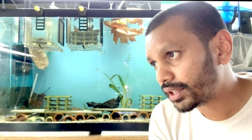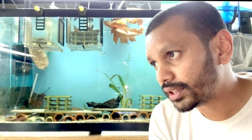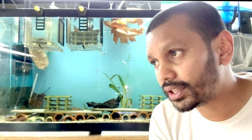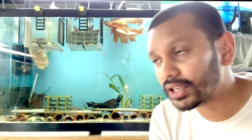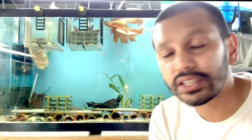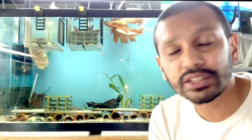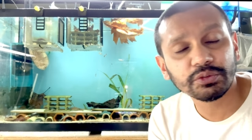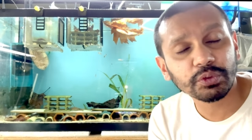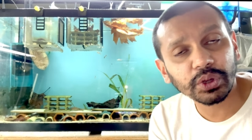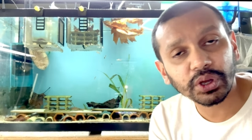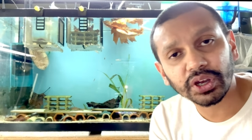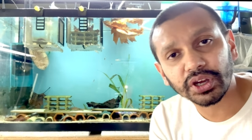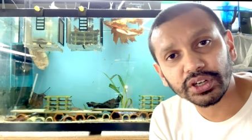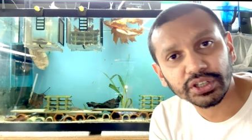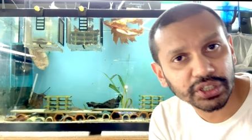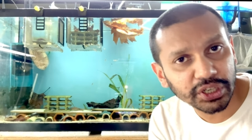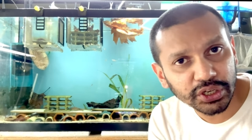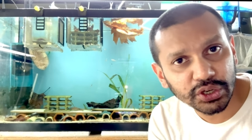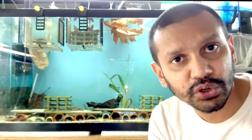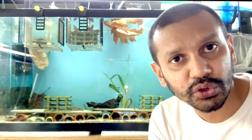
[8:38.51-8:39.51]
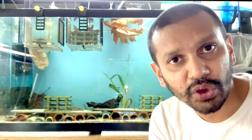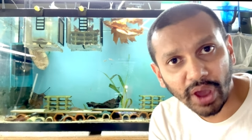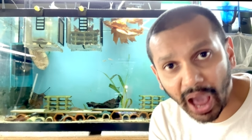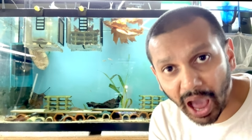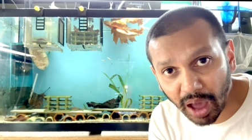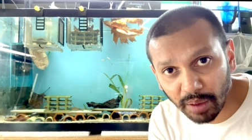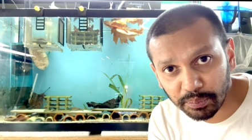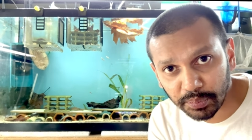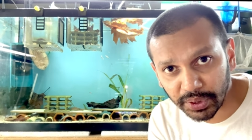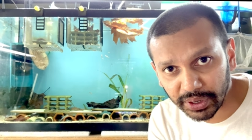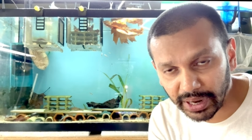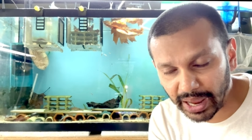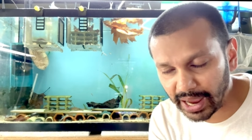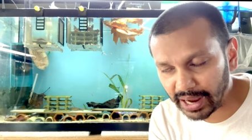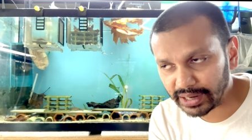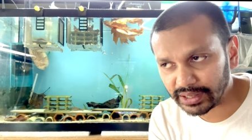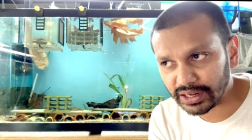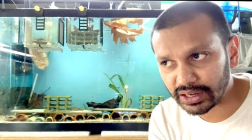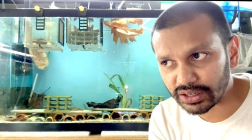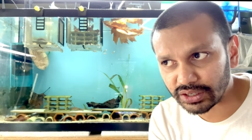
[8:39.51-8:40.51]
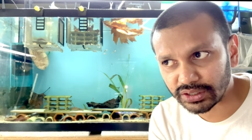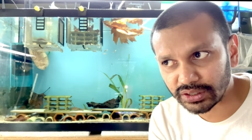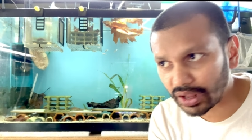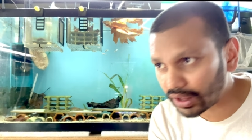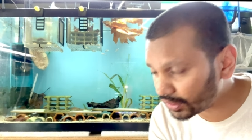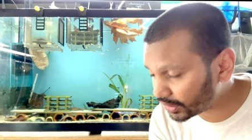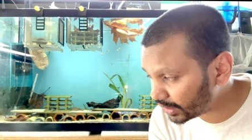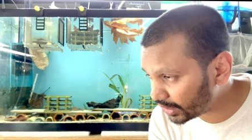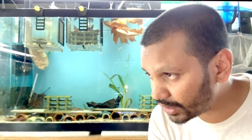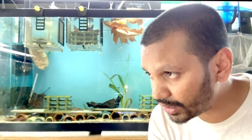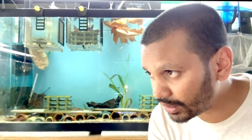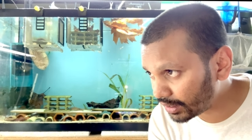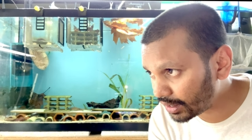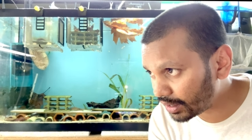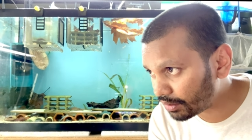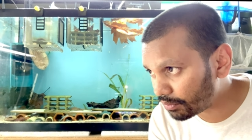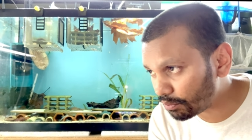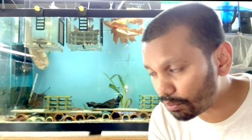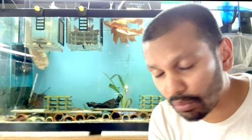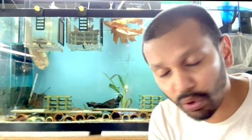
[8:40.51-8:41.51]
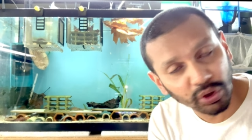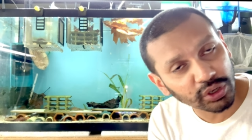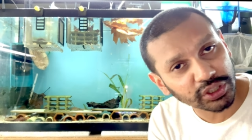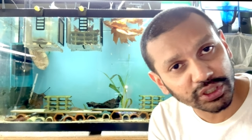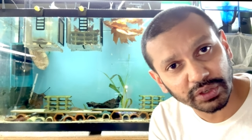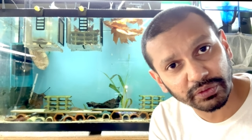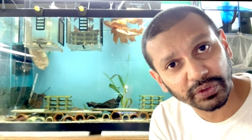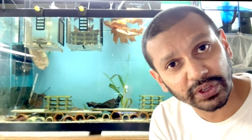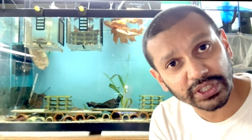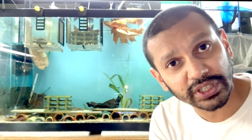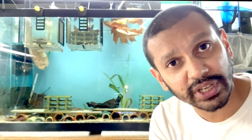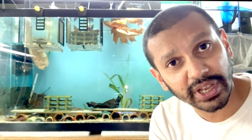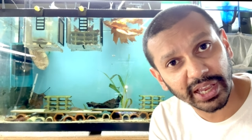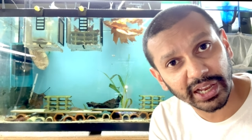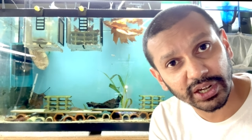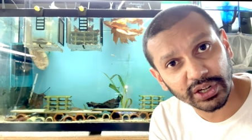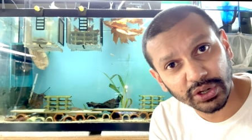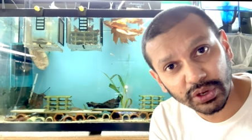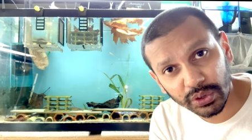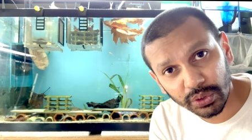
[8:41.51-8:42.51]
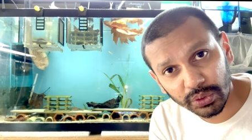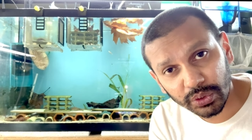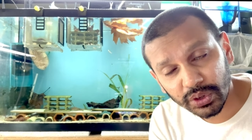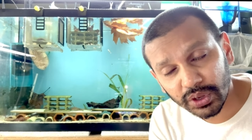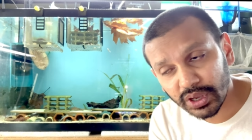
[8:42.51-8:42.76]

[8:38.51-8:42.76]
this will continue to happen and there's nothing most of us can do.